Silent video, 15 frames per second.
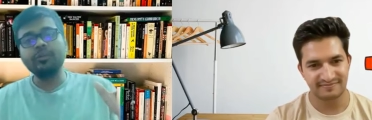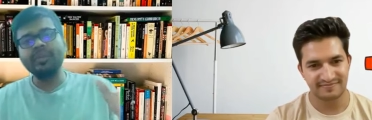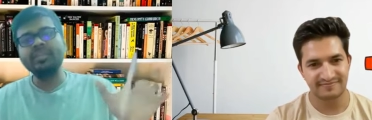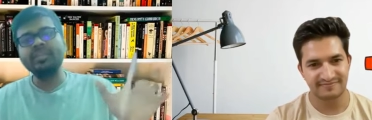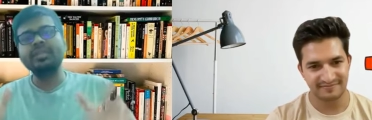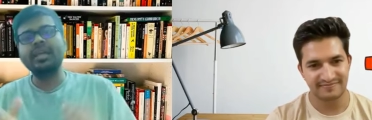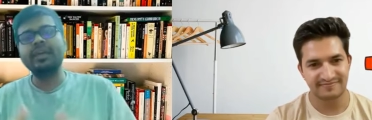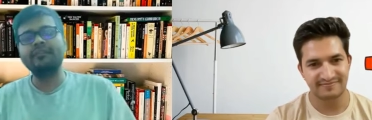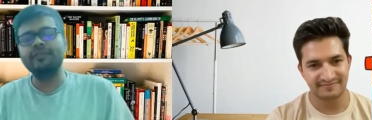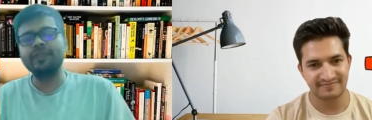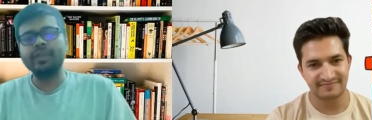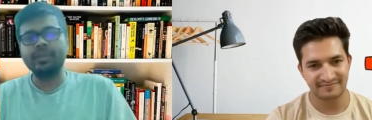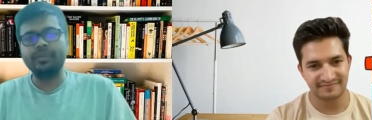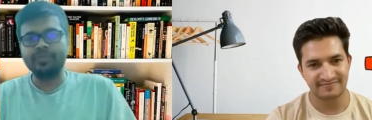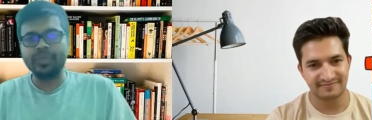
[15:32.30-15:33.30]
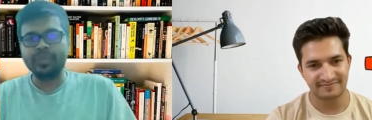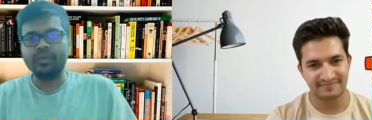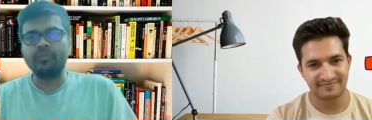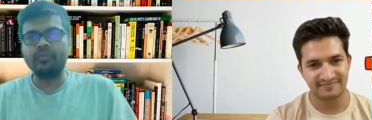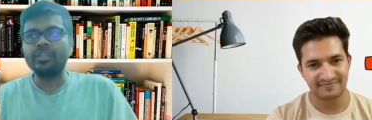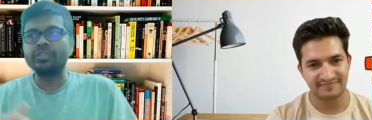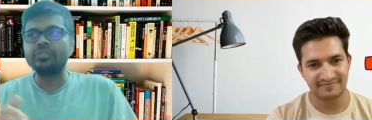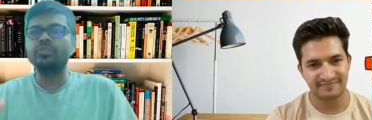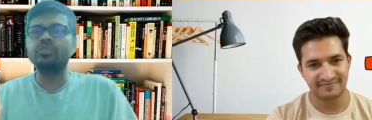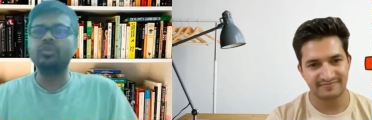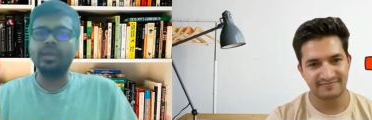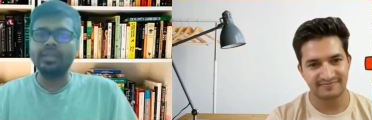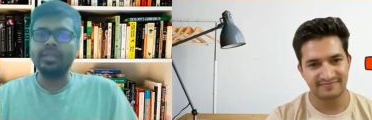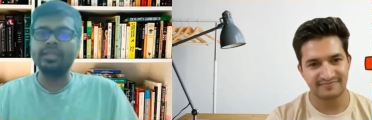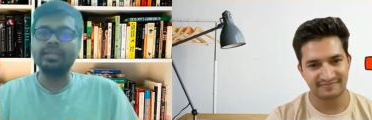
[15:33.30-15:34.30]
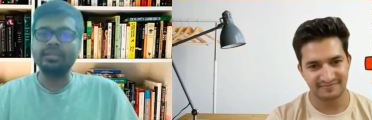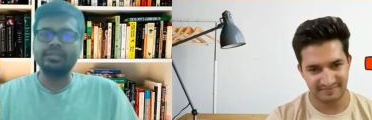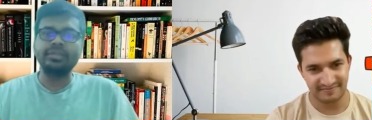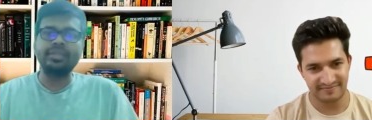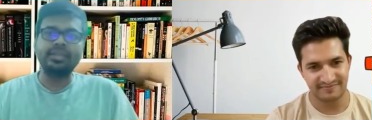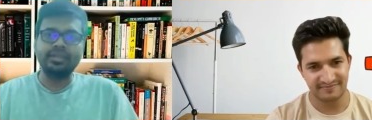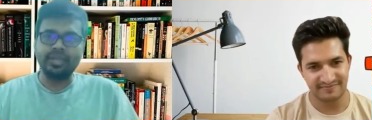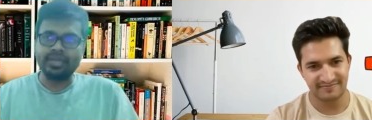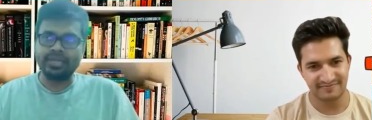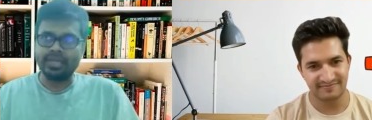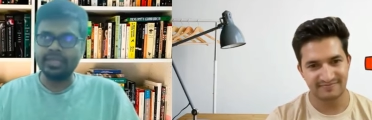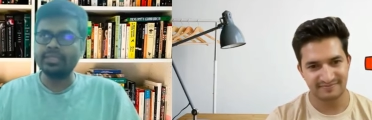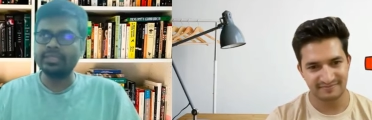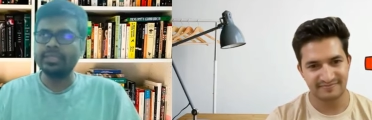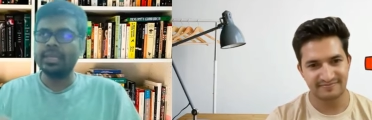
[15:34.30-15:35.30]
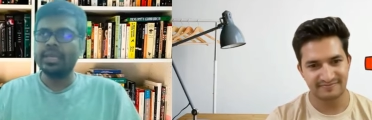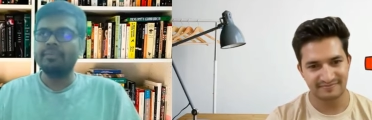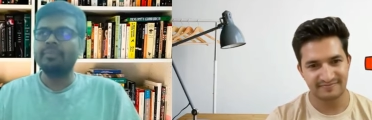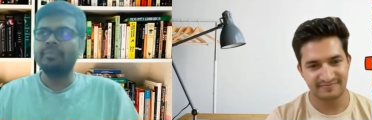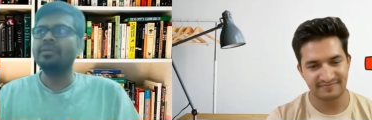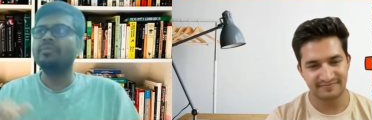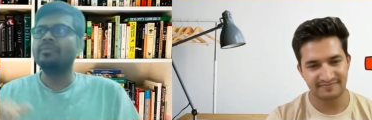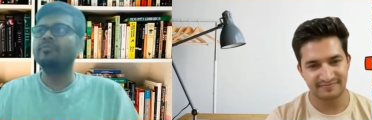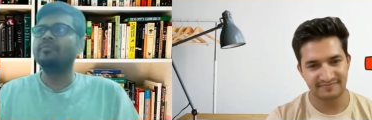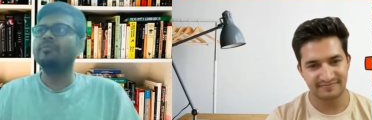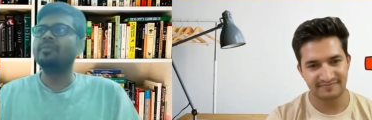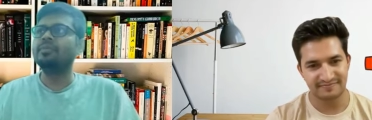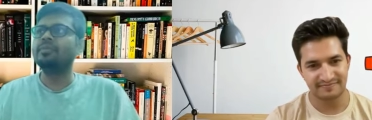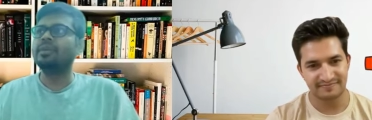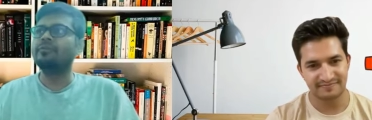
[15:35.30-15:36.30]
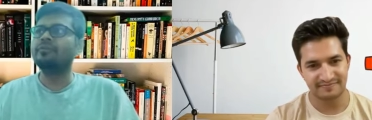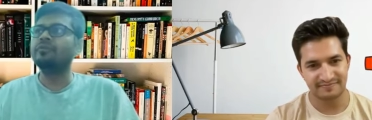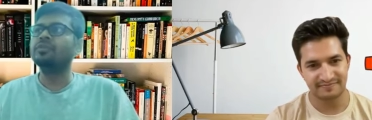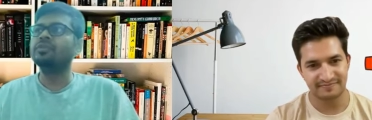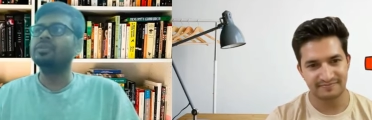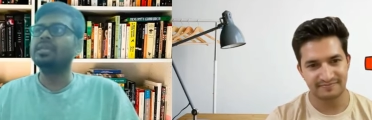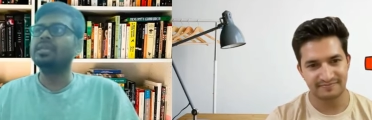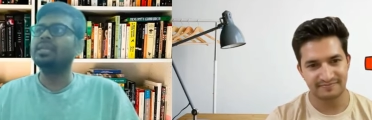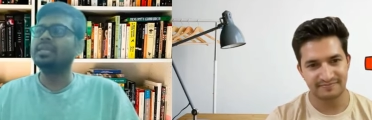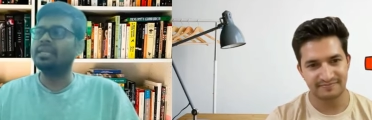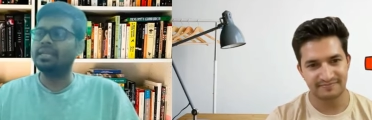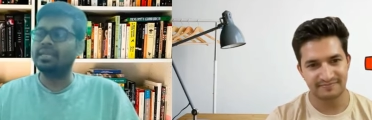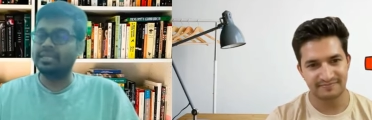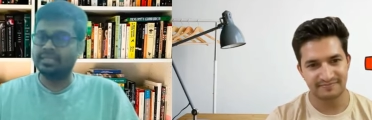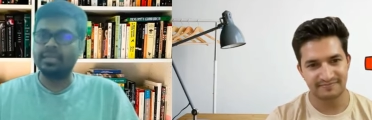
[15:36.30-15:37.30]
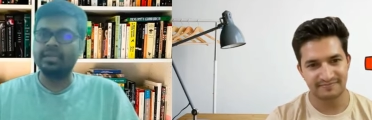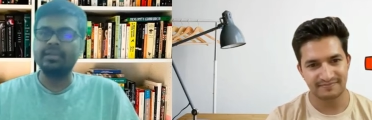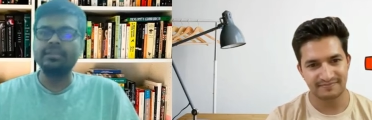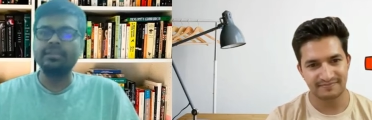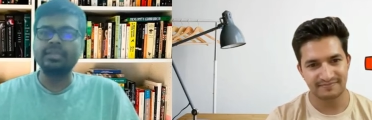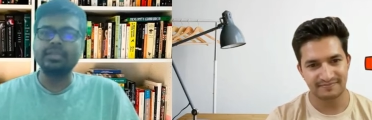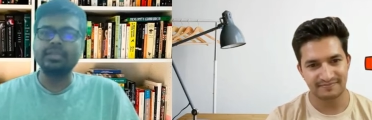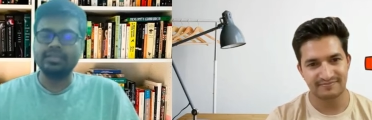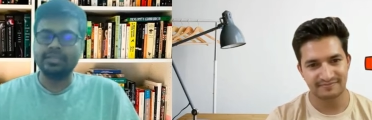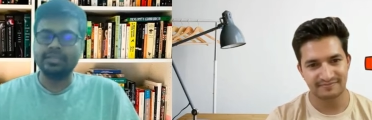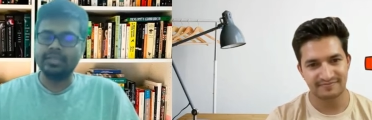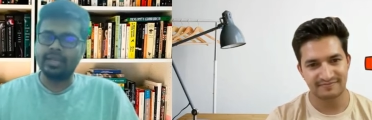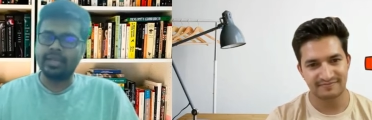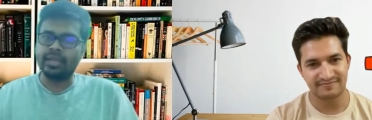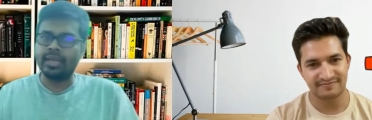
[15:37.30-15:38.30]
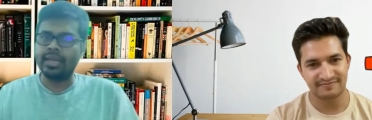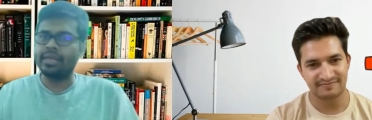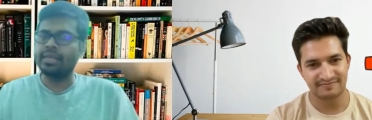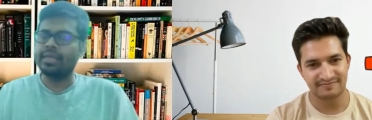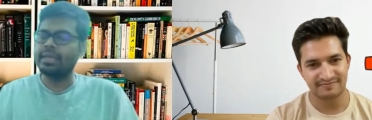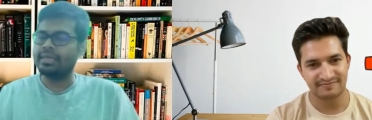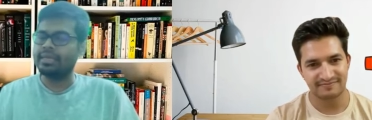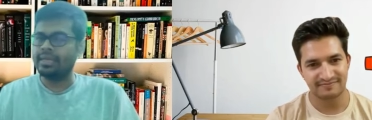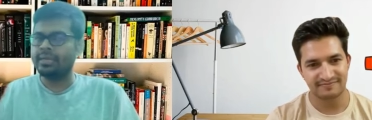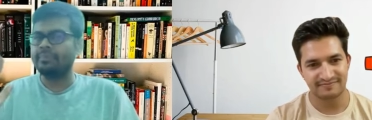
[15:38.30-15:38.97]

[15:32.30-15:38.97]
Speaker 1: picture i feel once you join the industry it, it is but if you see in research there is like it, it